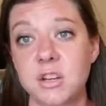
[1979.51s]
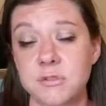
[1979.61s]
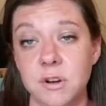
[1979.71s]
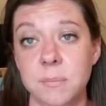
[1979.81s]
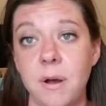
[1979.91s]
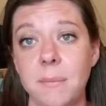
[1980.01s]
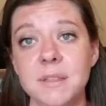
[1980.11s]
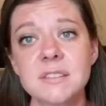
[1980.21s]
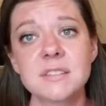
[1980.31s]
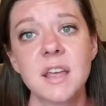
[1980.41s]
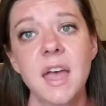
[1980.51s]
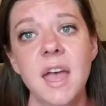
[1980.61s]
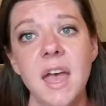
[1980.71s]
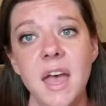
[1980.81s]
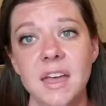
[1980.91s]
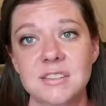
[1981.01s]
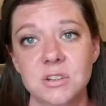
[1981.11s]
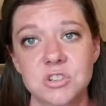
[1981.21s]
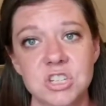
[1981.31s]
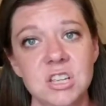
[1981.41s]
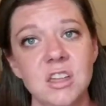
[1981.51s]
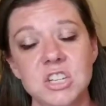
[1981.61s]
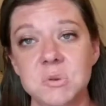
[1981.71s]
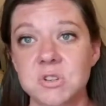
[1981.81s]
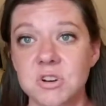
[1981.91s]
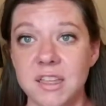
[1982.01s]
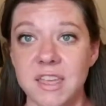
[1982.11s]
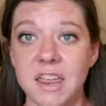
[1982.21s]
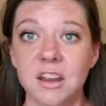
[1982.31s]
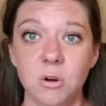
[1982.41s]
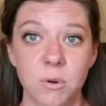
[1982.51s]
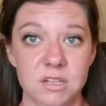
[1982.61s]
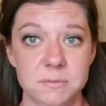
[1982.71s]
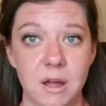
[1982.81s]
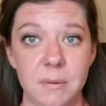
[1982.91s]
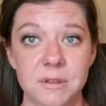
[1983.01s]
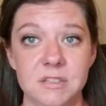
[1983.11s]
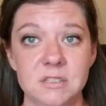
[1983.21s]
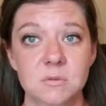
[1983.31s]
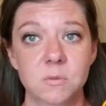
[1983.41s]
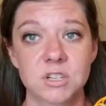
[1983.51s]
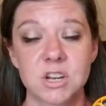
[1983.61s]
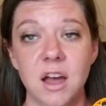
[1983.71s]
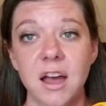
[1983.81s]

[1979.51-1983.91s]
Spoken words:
And so she thought she would try the Acreworks bobbins, which I have been dying to